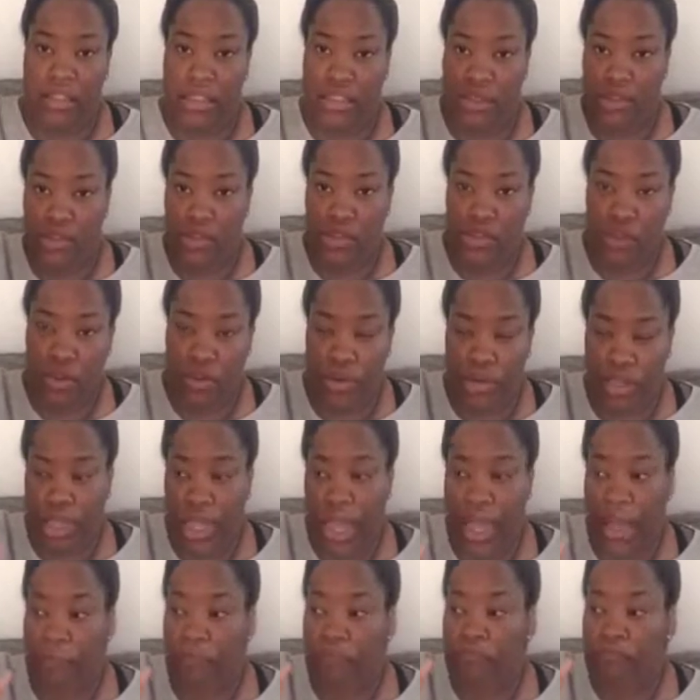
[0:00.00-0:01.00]
little story
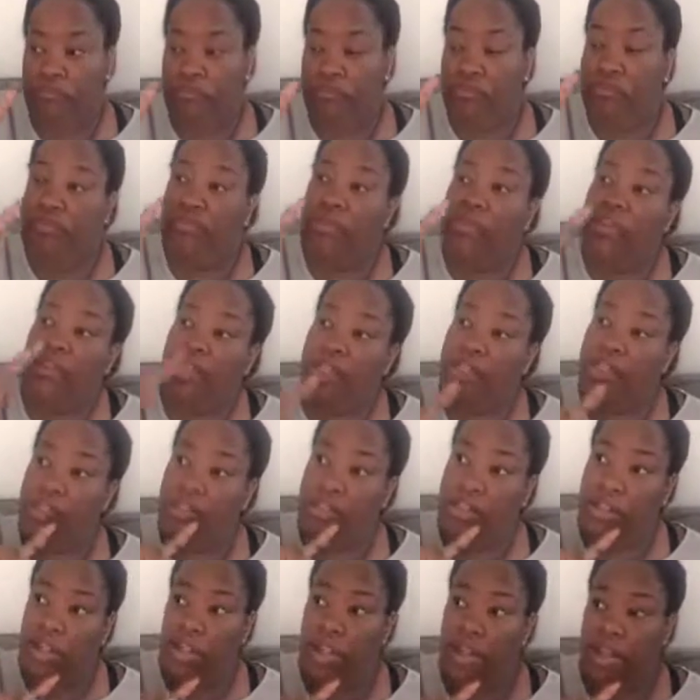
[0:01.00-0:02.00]
time.
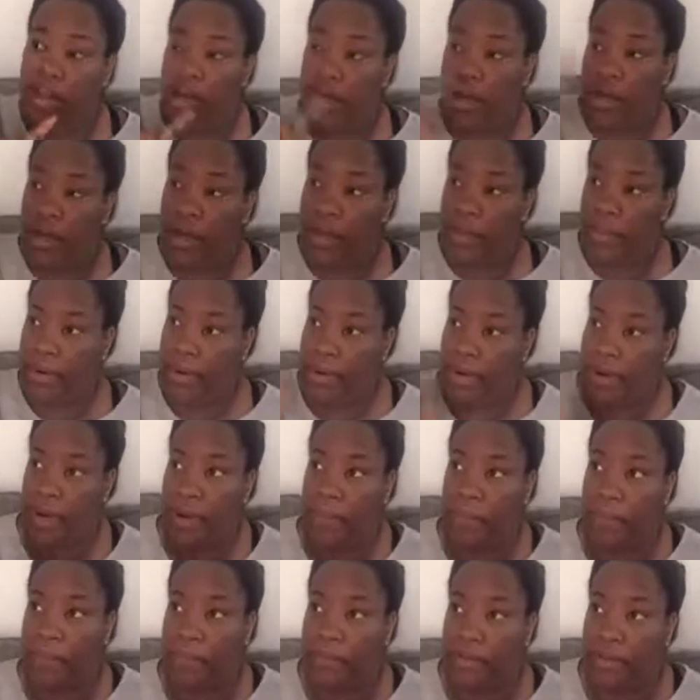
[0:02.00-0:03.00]
Yesterday, I woke
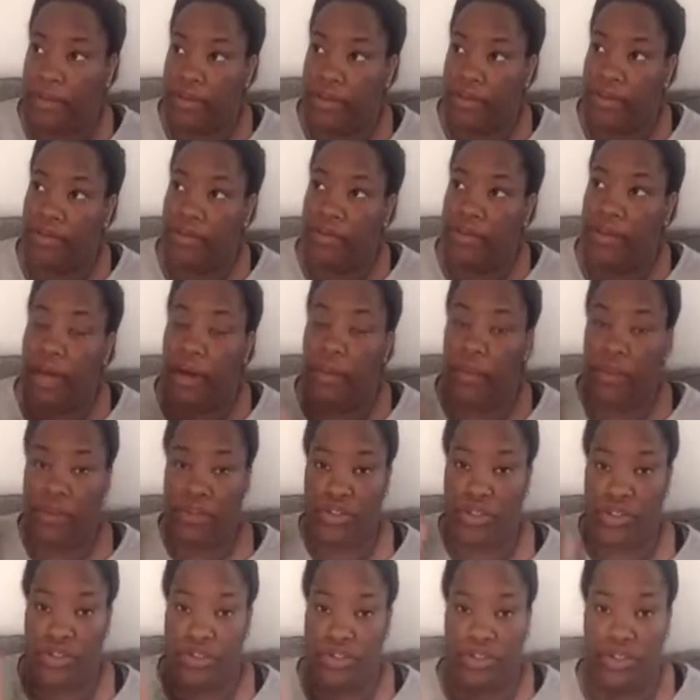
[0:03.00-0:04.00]
up and
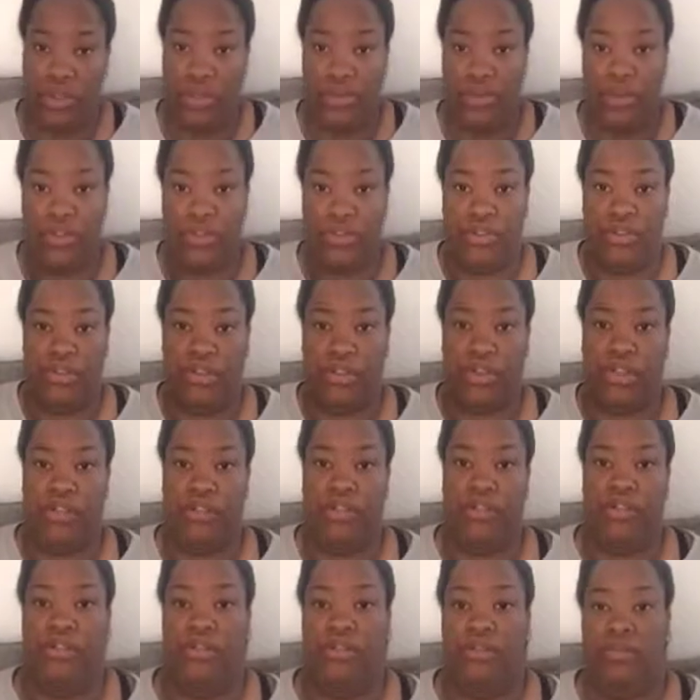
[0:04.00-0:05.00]
was just going
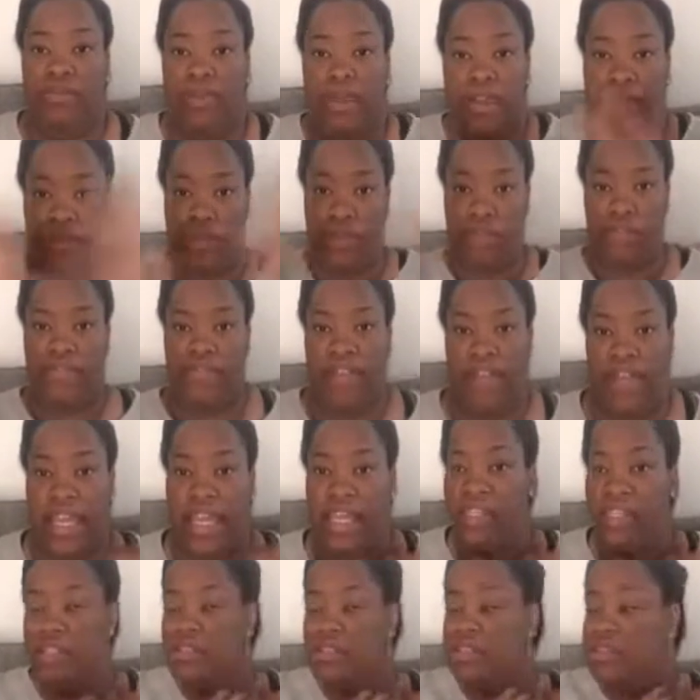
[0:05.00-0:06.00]
through my
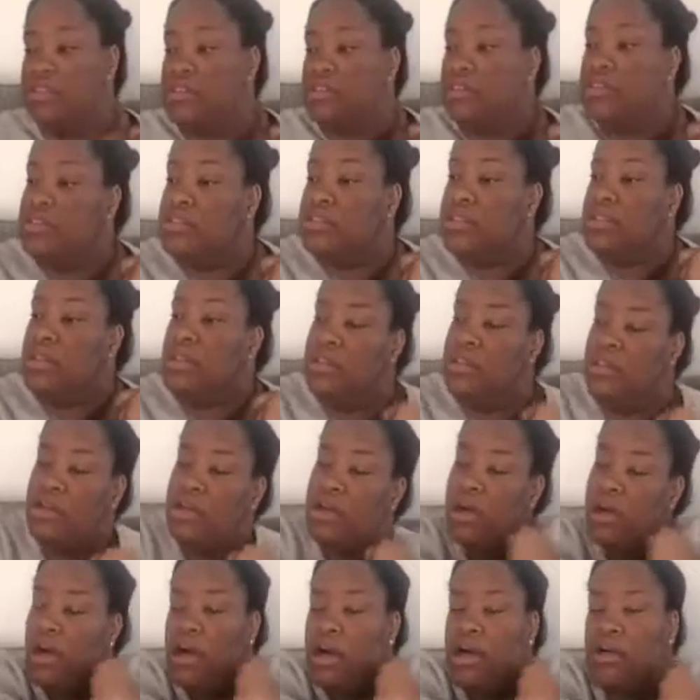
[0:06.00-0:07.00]
notifications
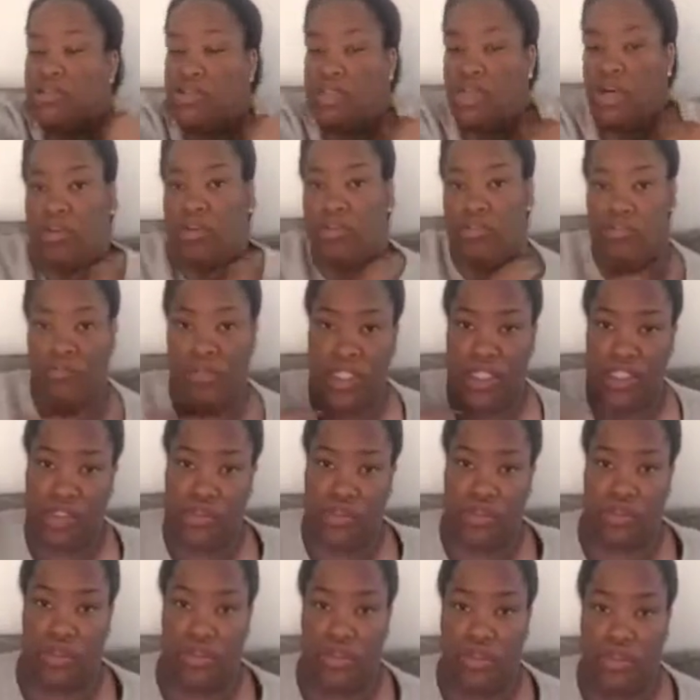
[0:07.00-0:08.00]
on all of my
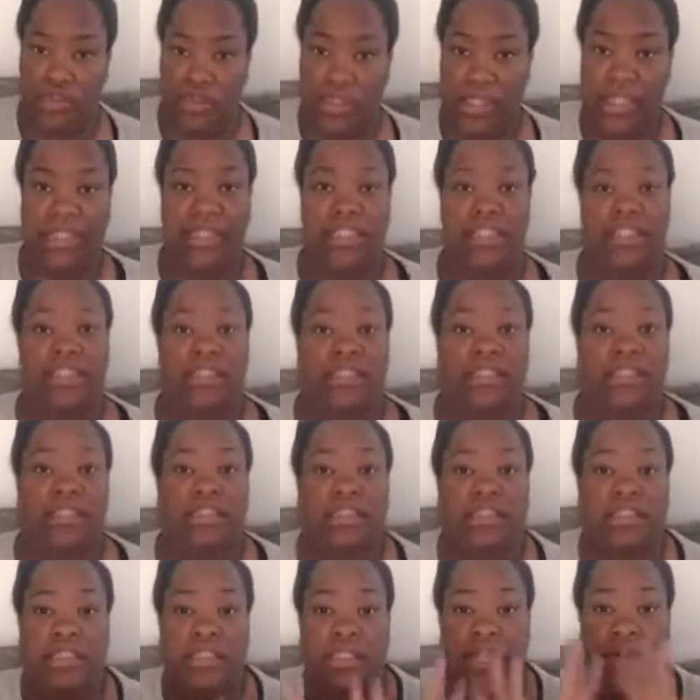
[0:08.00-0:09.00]
social medias
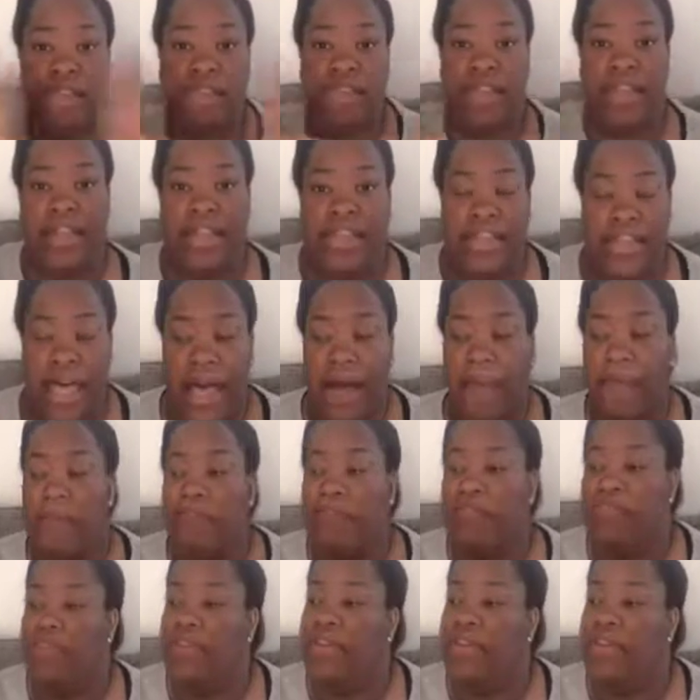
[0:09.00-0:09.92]
and stuff like that.